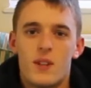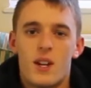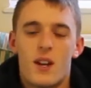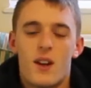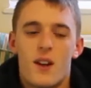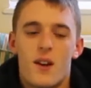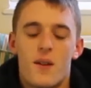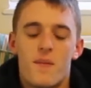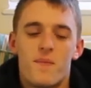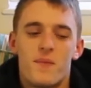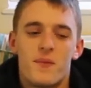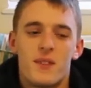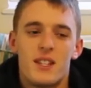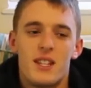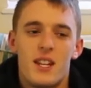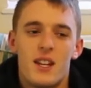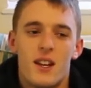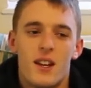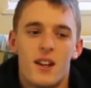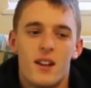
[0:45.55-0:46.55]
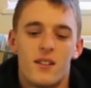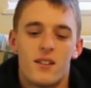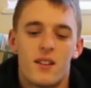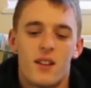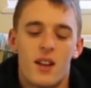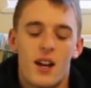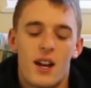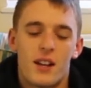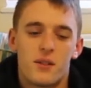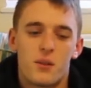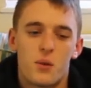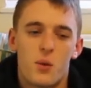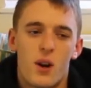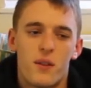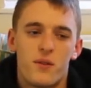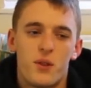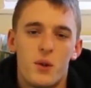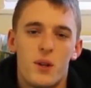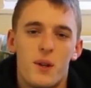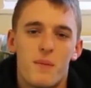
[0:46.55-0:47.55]
Um, yeah, I had
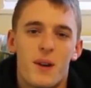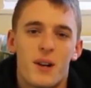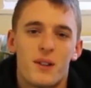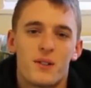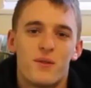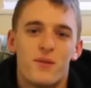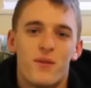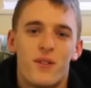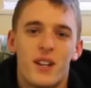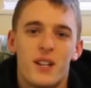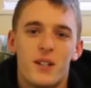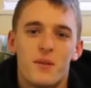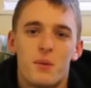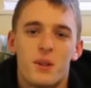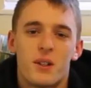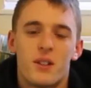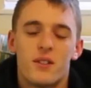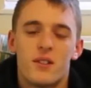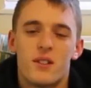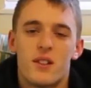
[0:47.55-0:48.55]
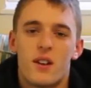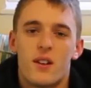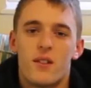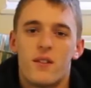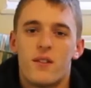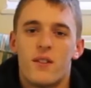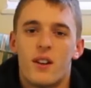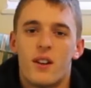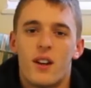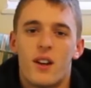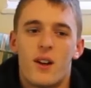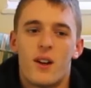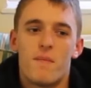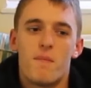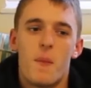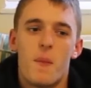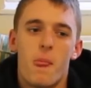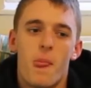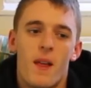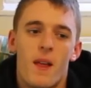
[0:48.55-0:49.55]
quite a few emails on Facebook and stuff, um,
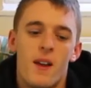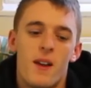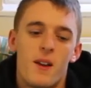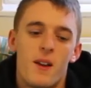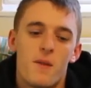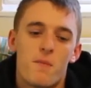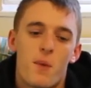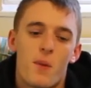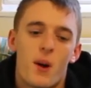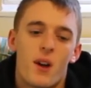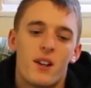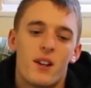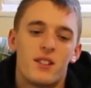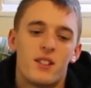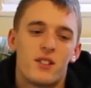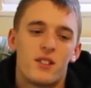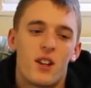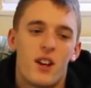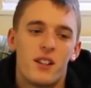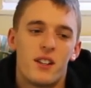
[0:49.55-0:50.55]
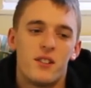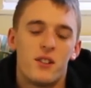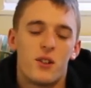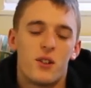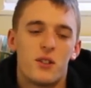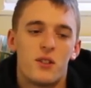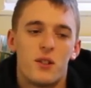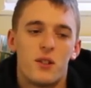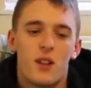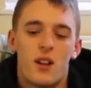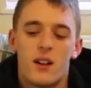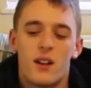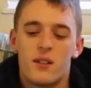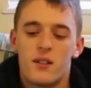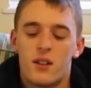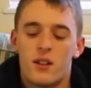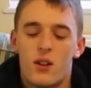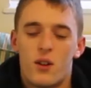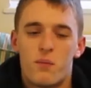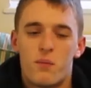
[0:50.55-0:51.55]
but I decided not to. Like
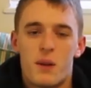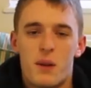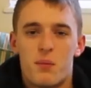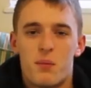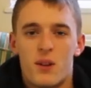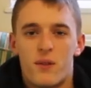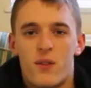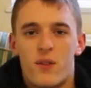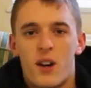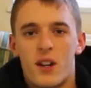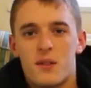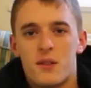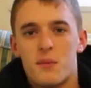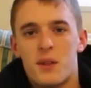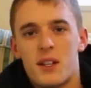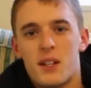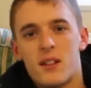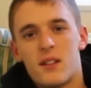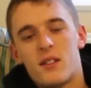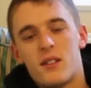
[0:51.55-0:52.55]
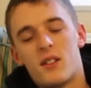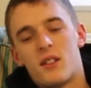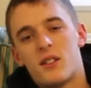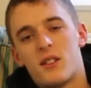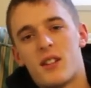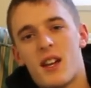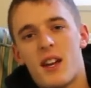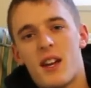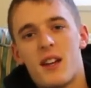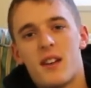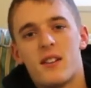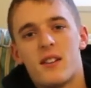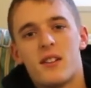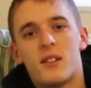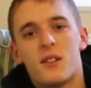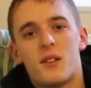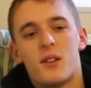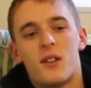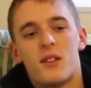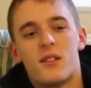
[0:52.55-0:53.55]
a lot of people advised me to stay
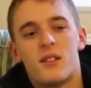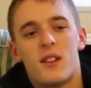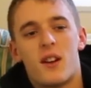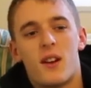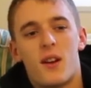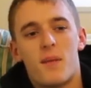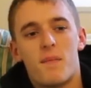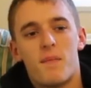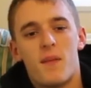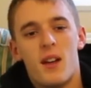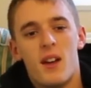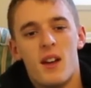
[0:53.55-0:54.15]
because, um,